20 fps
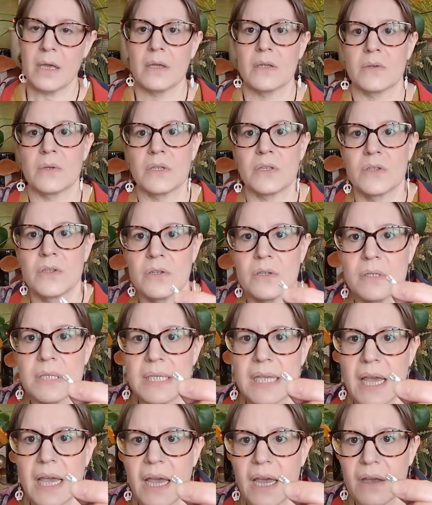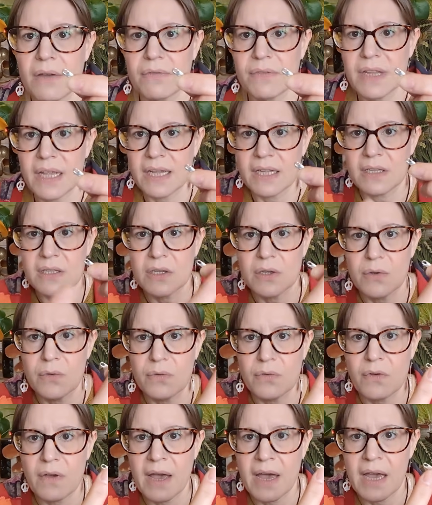So it does have
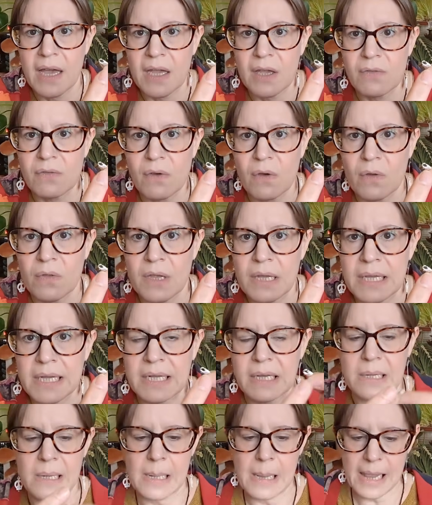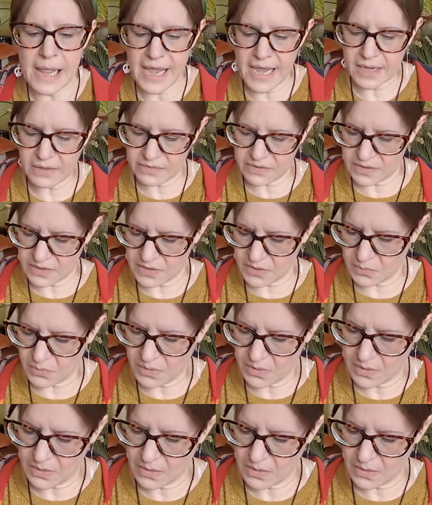925 on the little clasp.